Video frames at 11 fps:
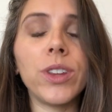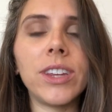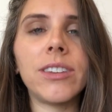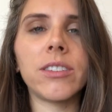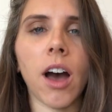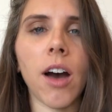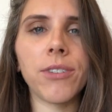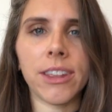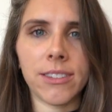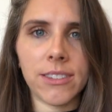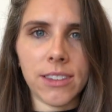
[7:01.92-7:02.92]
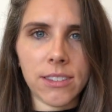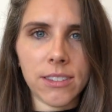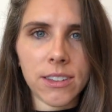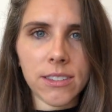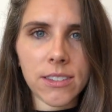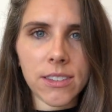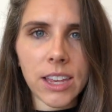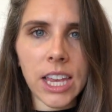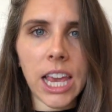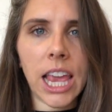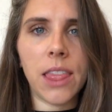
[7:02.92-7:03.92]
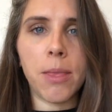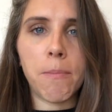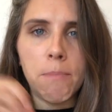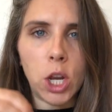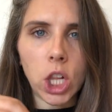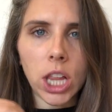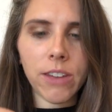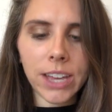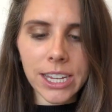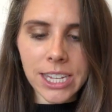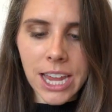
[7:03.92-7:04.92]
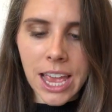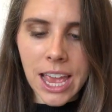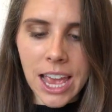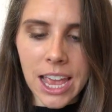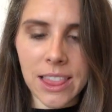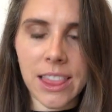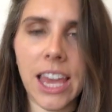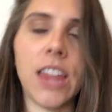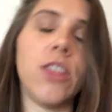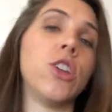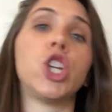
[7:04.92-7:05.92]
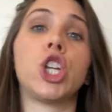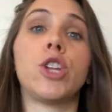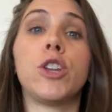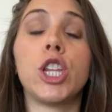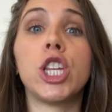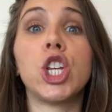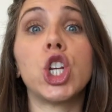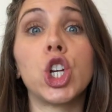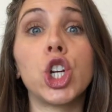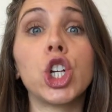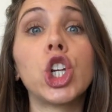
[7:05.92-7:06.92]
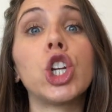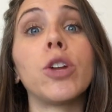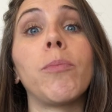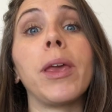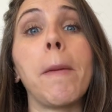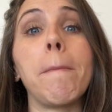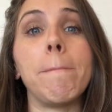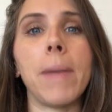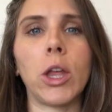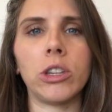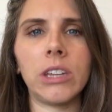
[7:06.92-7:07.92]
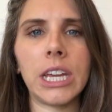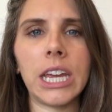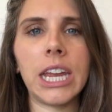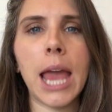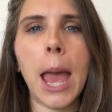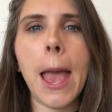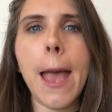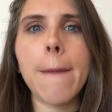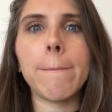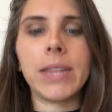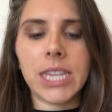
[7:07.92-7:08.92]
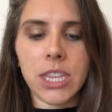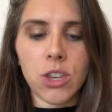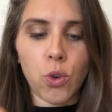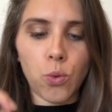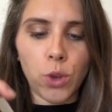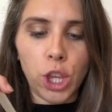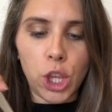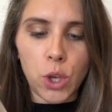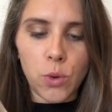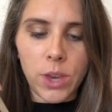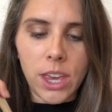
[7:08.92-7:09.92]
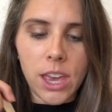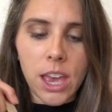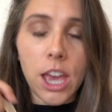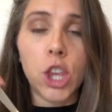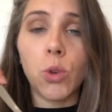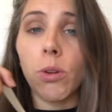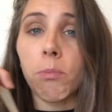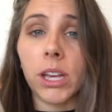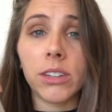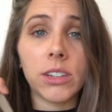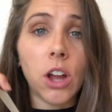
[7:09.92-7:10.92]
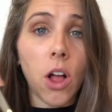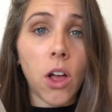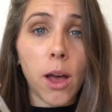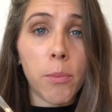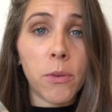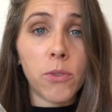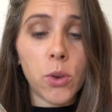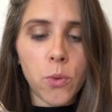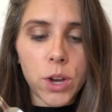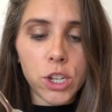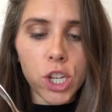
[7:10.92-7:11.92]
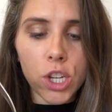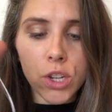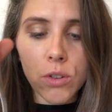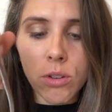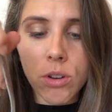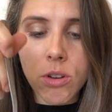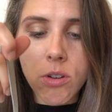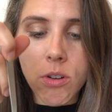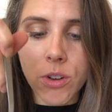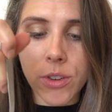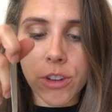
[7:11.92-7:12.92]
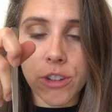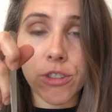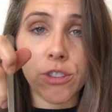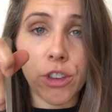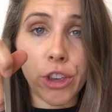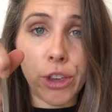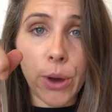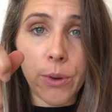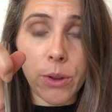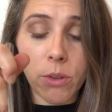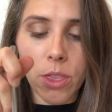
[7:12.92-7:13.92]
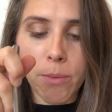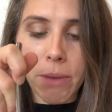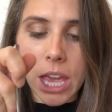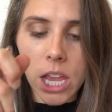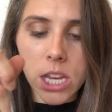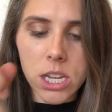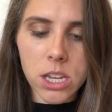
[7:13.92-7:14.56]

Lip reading: soft consistency in the middle of it, and then the sugar should be melted, but still really gooey. You can mix it all up if you want to, or you can just go in with a bite.